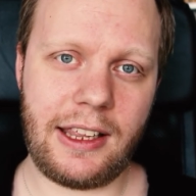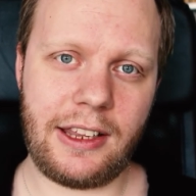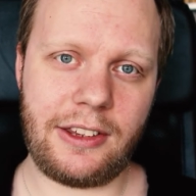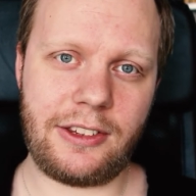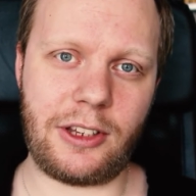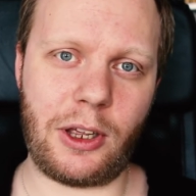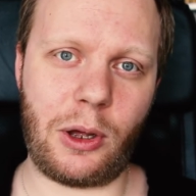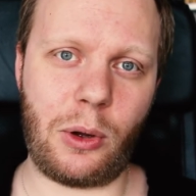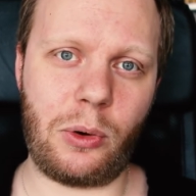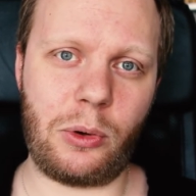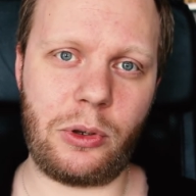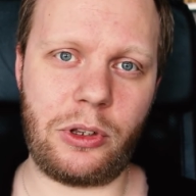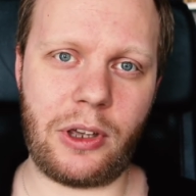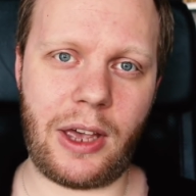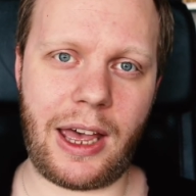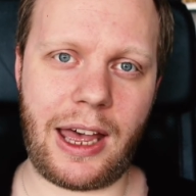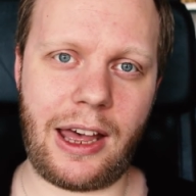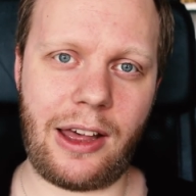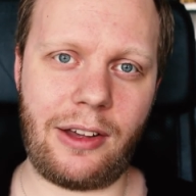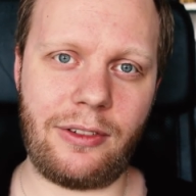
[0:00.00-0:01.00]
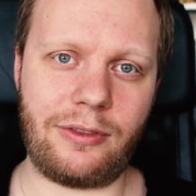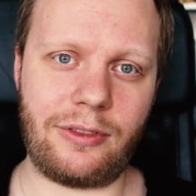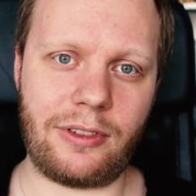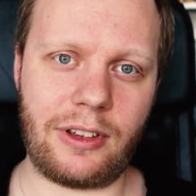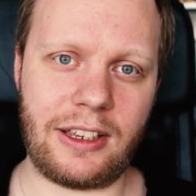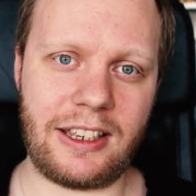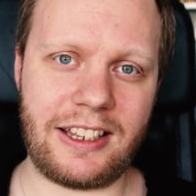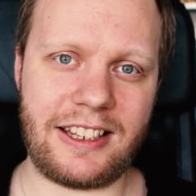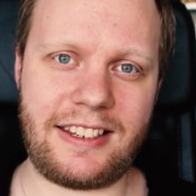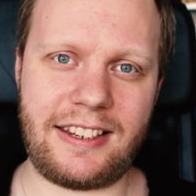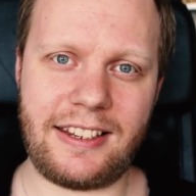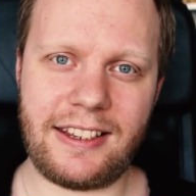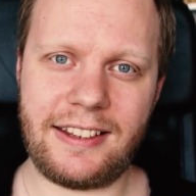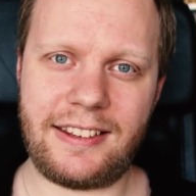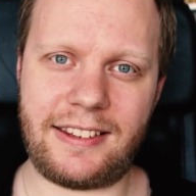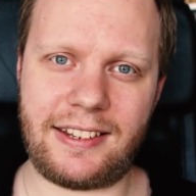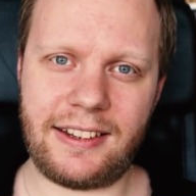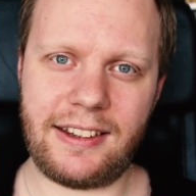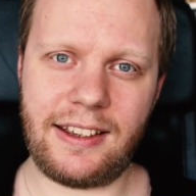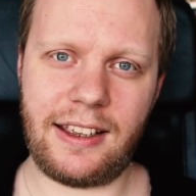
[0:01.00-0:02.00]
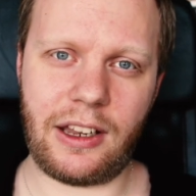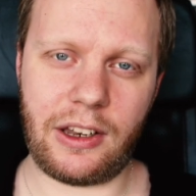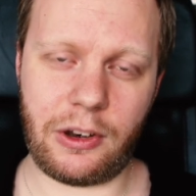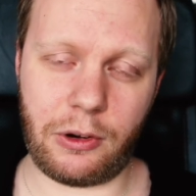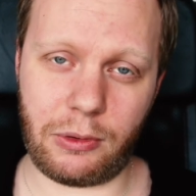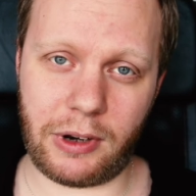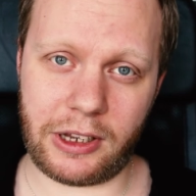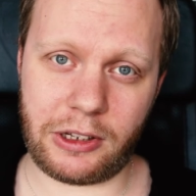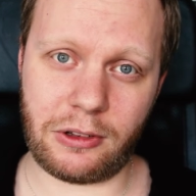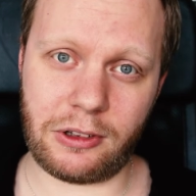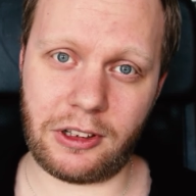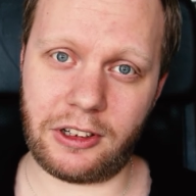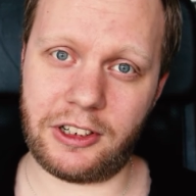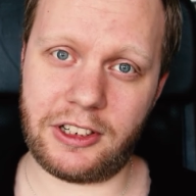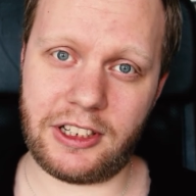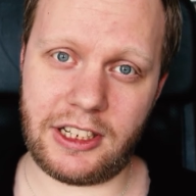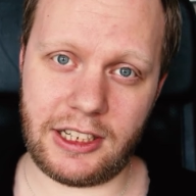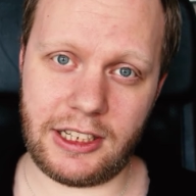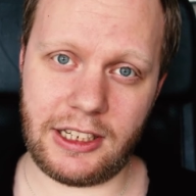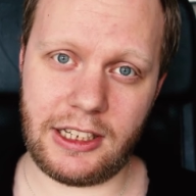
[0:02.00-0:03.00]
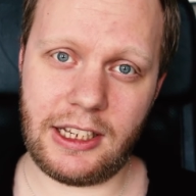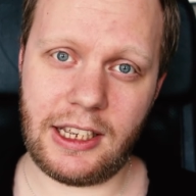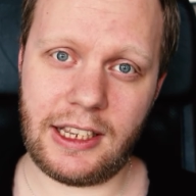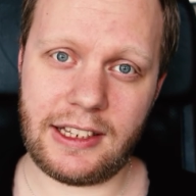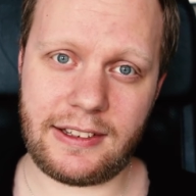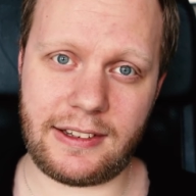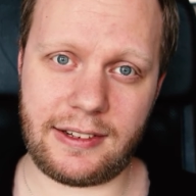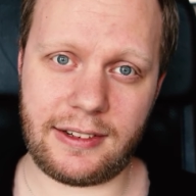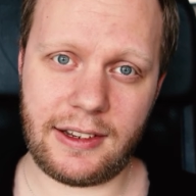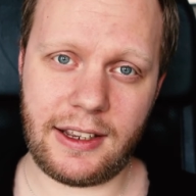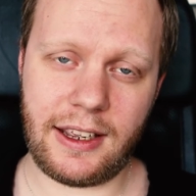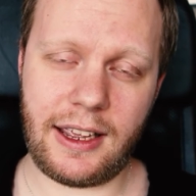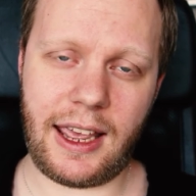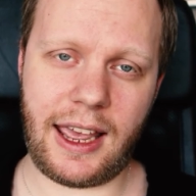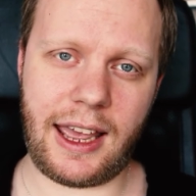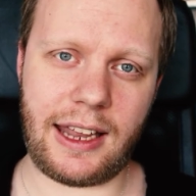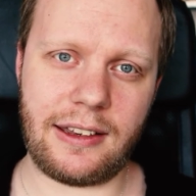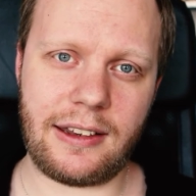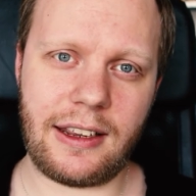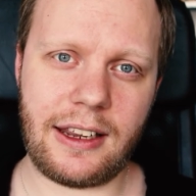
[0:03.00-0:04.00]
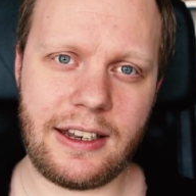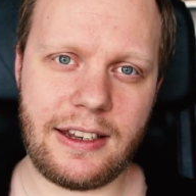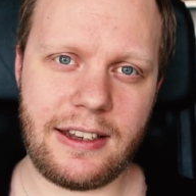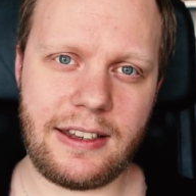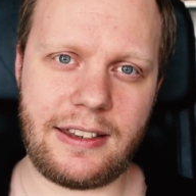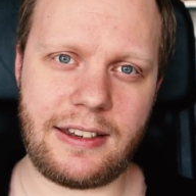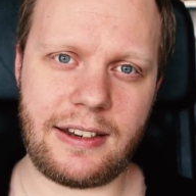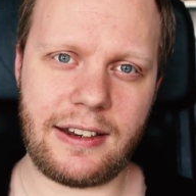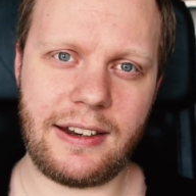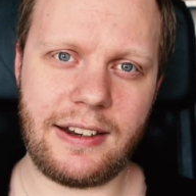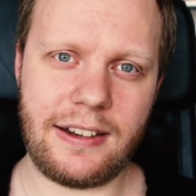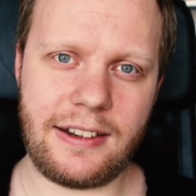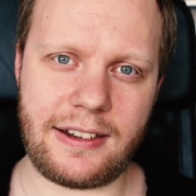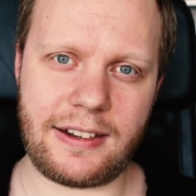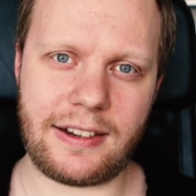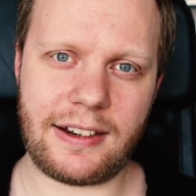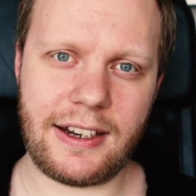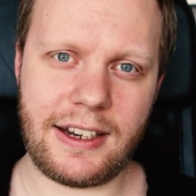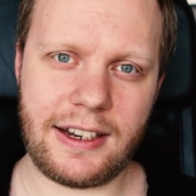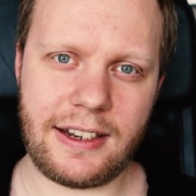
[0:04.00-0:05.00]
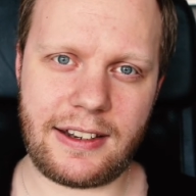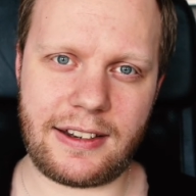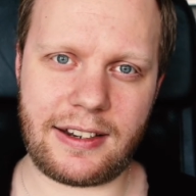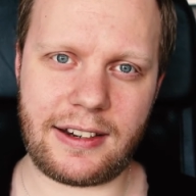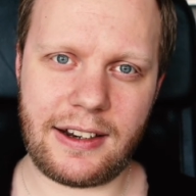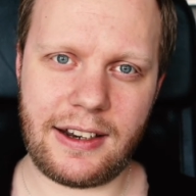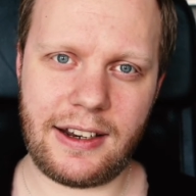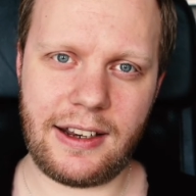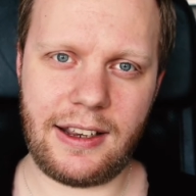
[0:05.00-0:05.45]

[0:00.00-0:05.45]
So you have t, t, a regular t, t and t, t, t